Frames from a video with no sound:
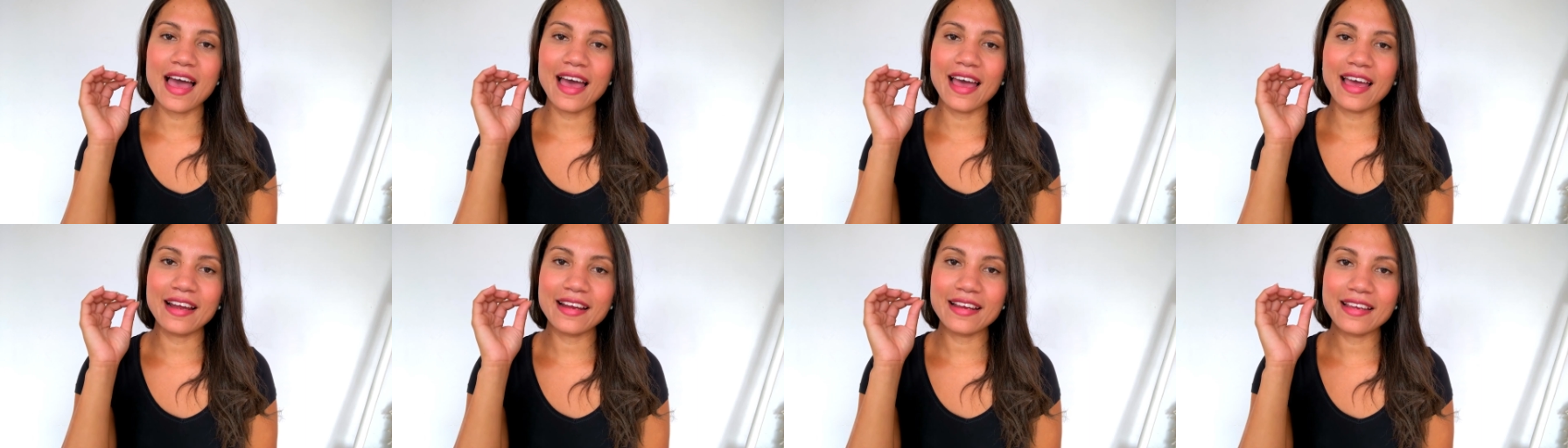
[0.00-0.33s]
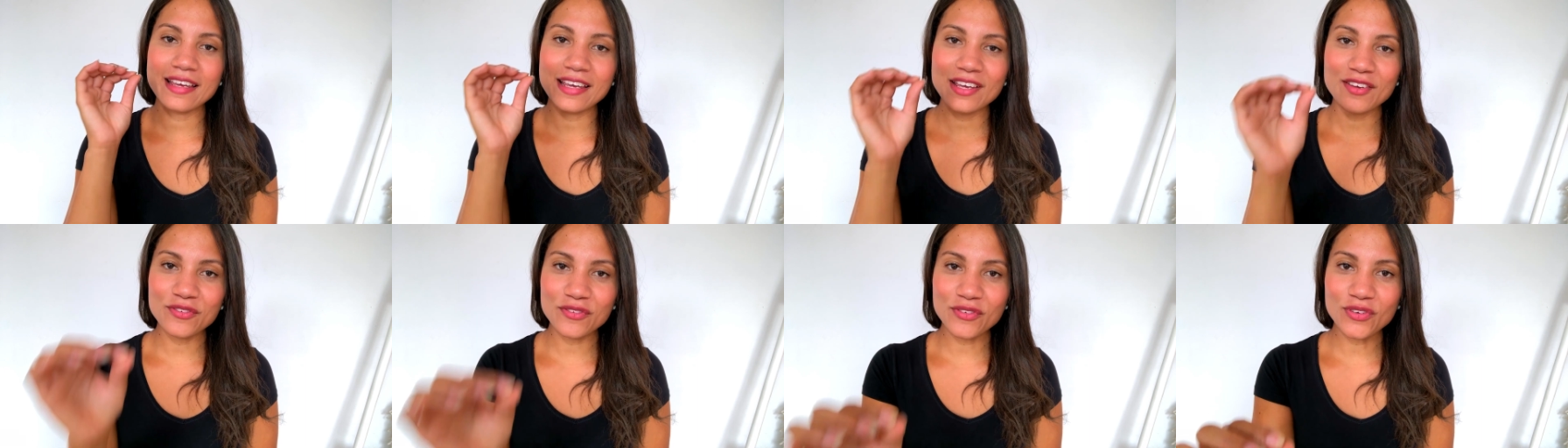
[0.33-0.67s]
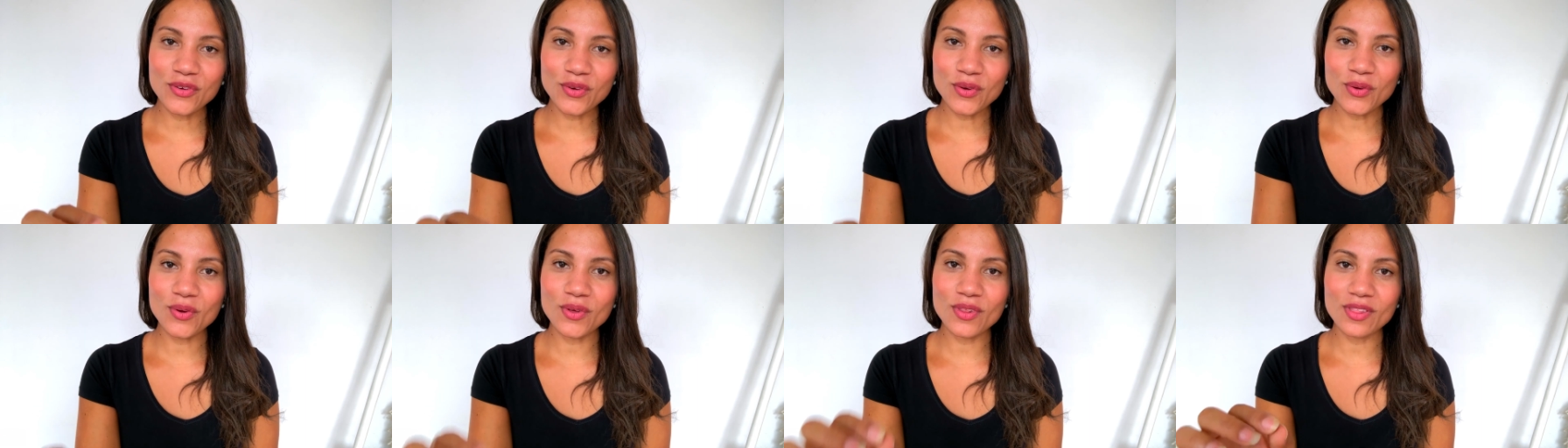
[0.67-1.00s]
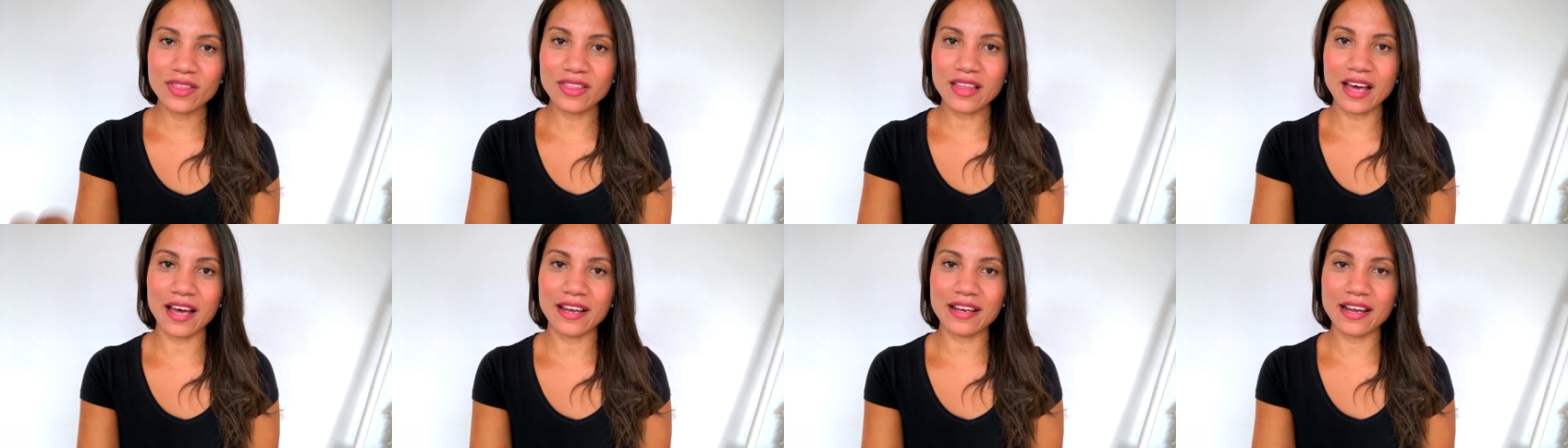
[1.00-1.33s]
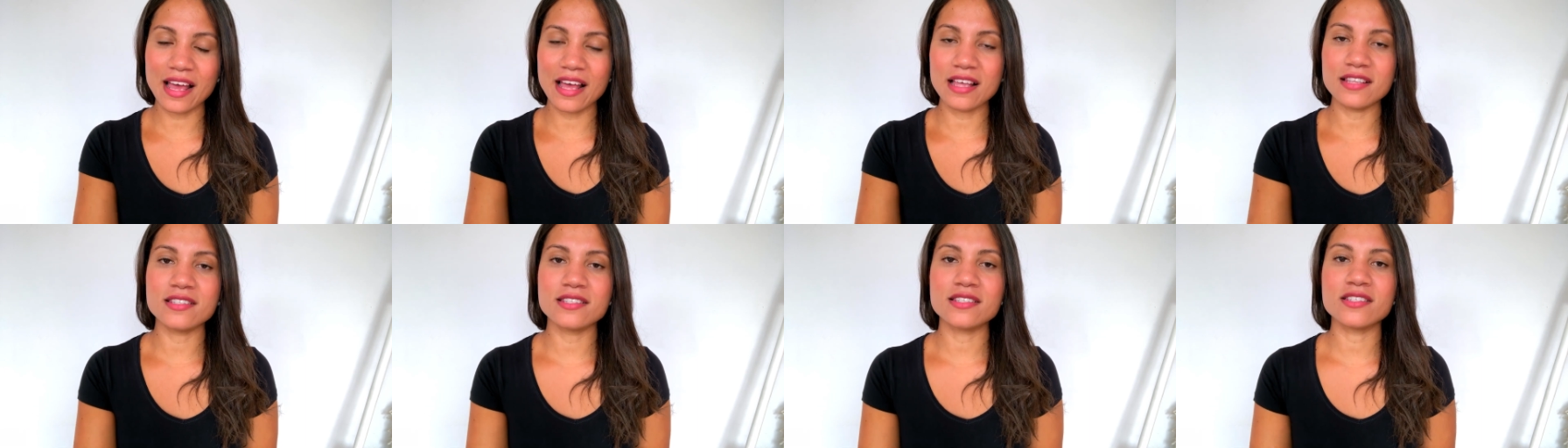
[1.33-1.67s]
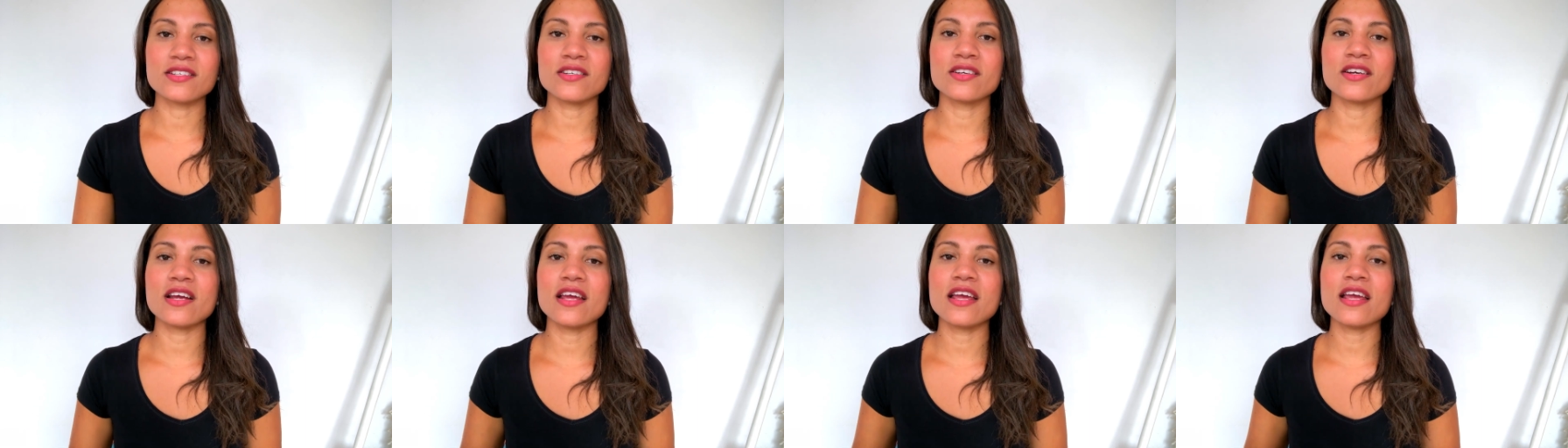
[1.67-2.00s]
and give you that
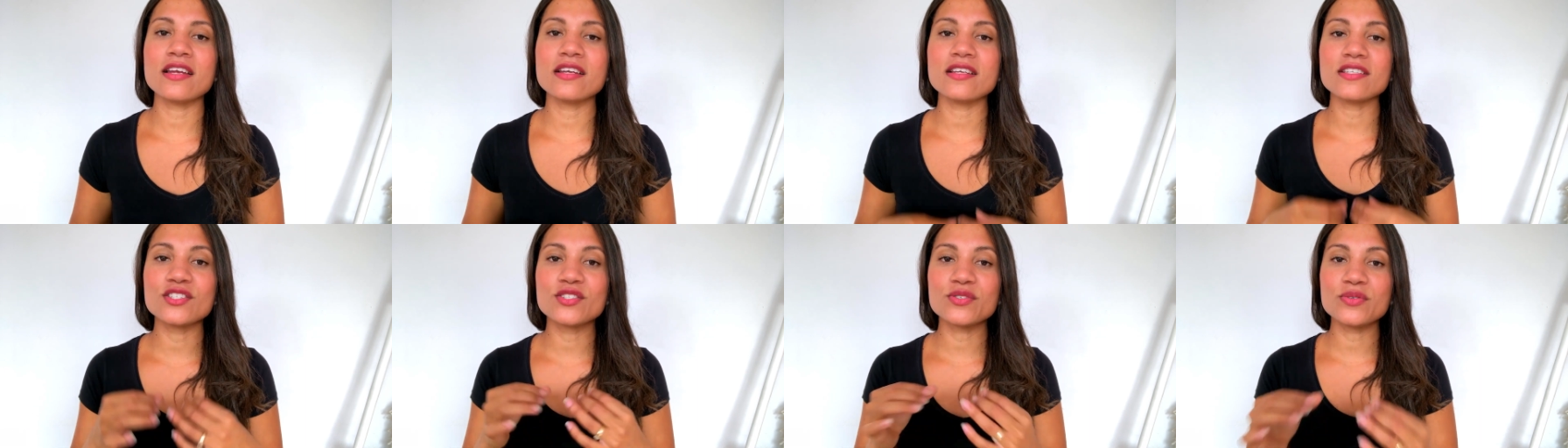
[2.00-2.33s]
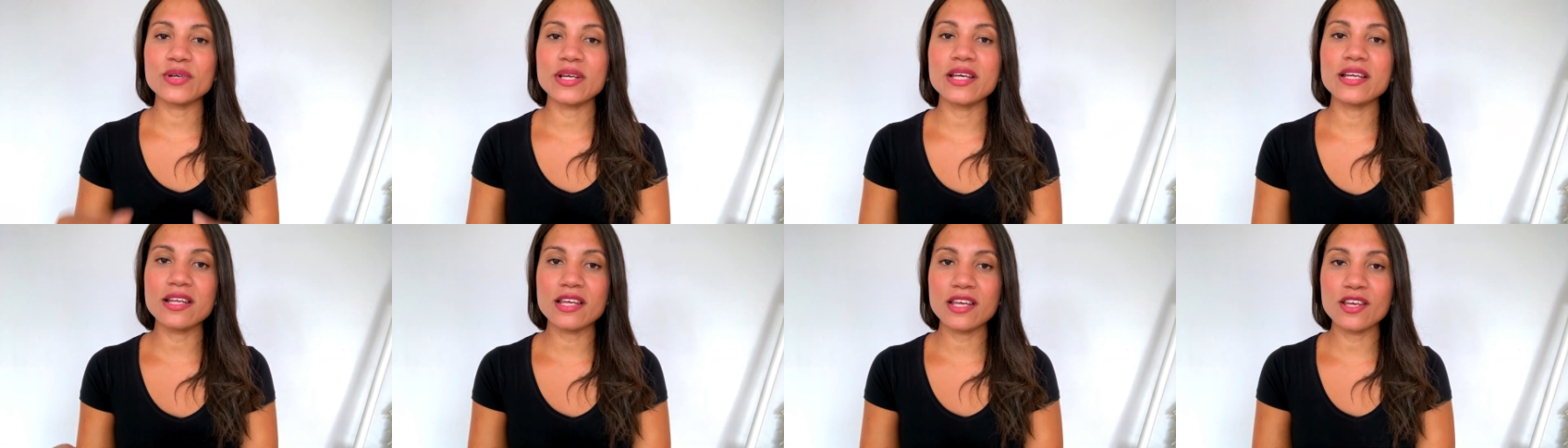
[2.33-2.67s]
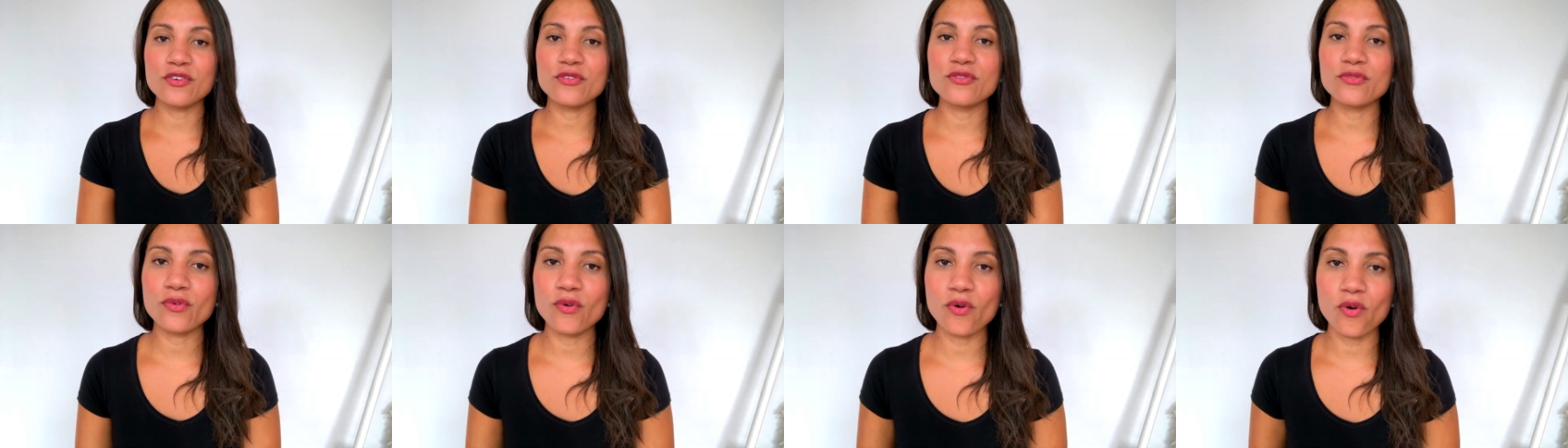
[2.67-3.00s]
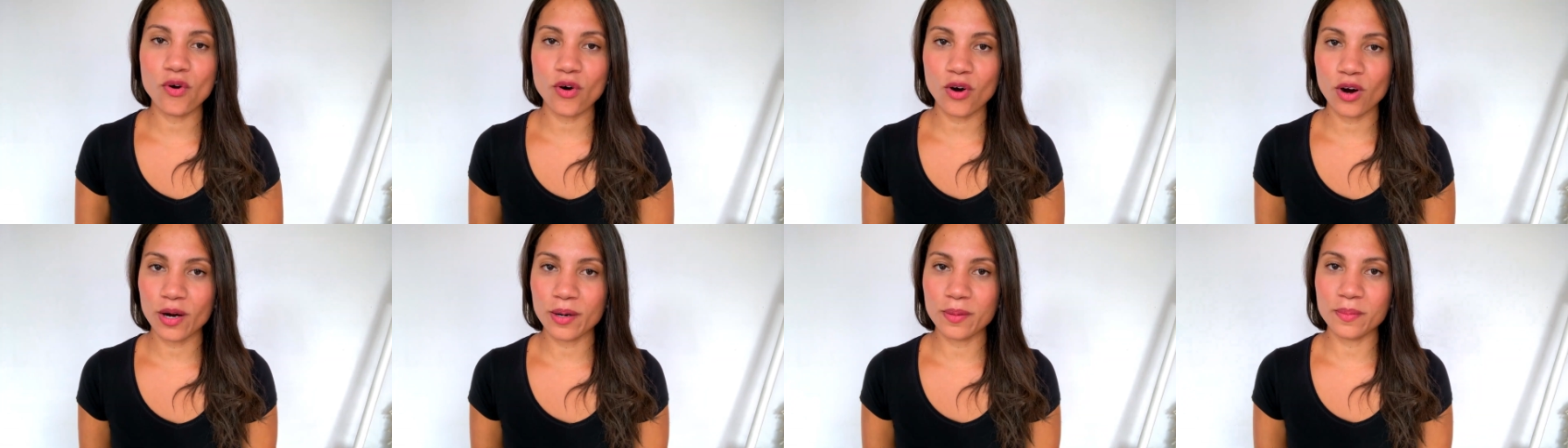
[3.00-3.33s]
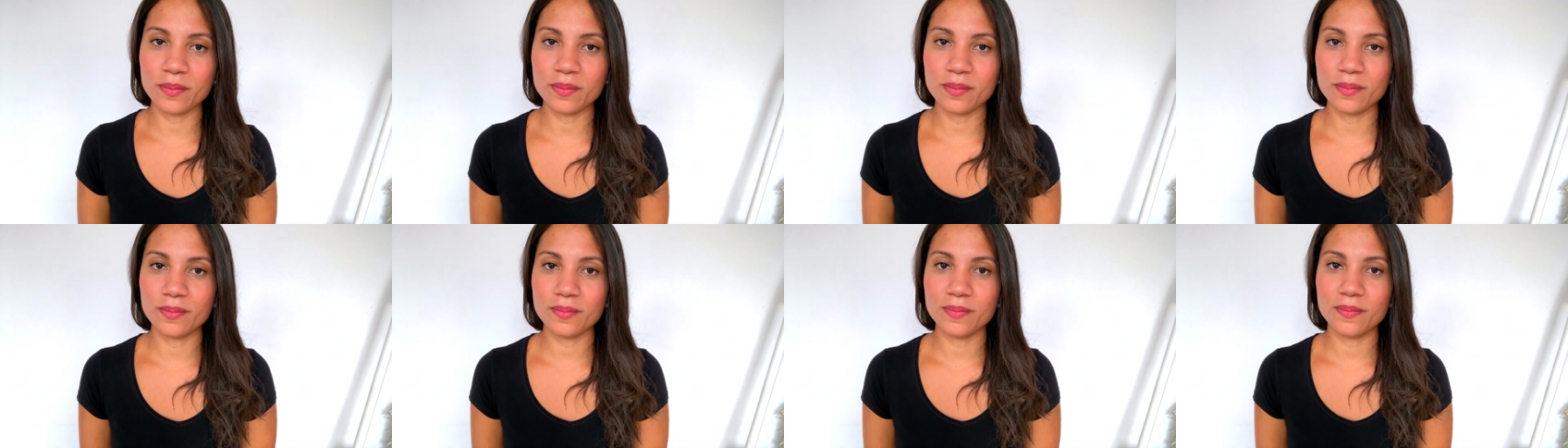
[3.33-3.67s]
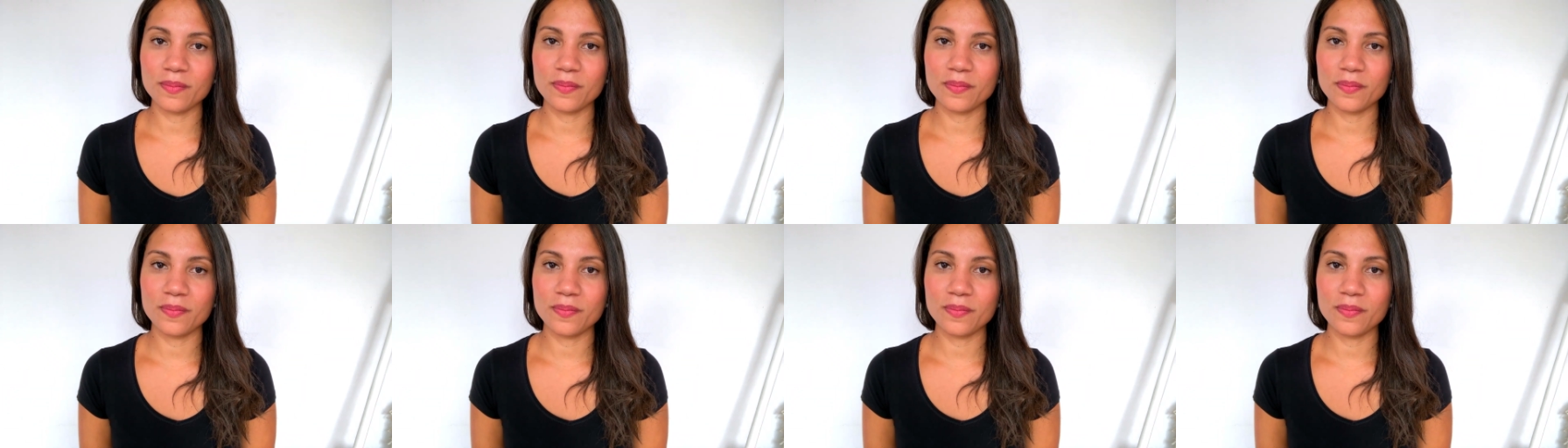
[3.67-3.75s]
answer in the 3D form